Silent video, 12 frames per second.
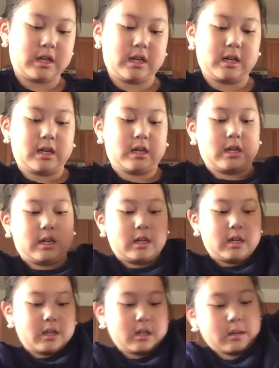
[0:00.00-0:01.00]

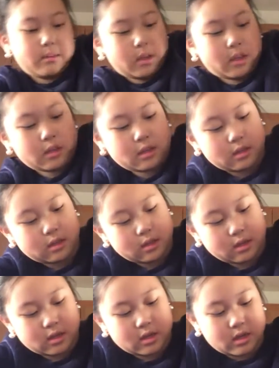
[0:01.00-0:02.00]
Let me
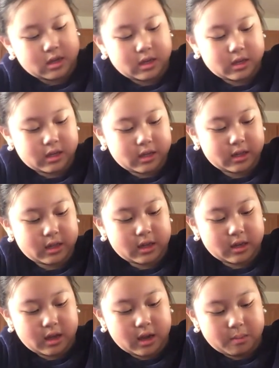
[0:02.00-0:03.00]
get the
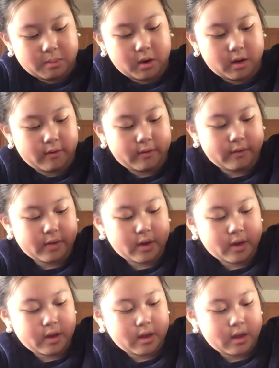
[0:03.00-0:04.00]
tape off
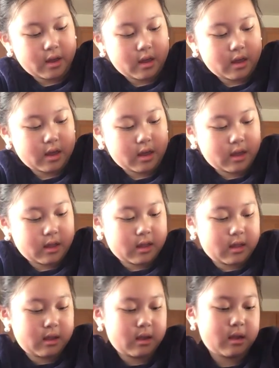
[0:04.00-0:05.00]
it.
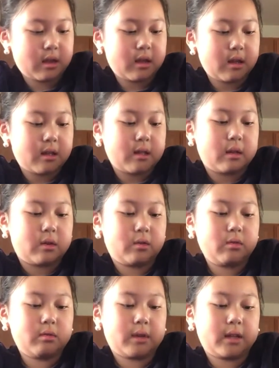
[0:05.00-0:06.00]

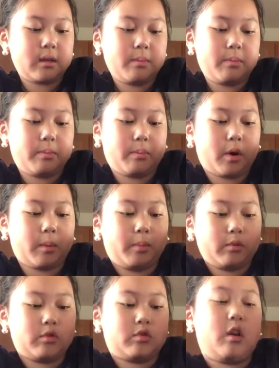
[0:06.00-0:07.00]
Ooh, that's a
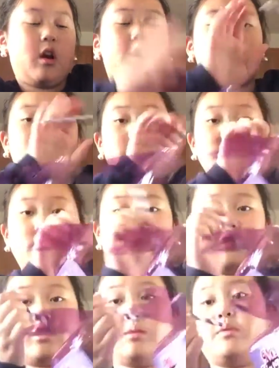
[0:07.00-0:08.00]
purple straw. That's
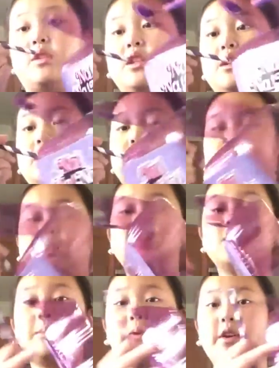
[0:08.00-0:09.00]
super cute.
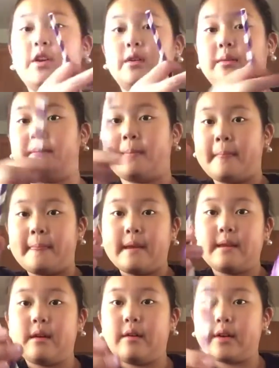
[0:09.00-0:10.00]
That's super cute.
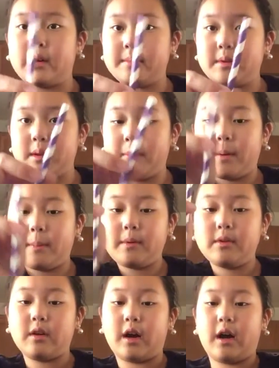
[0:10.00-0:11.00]
So it comes with a purple
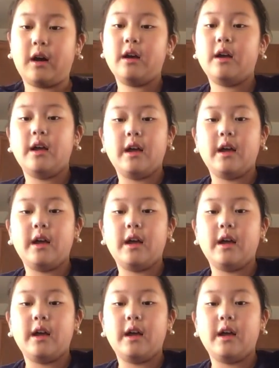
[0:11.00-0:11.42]
straw.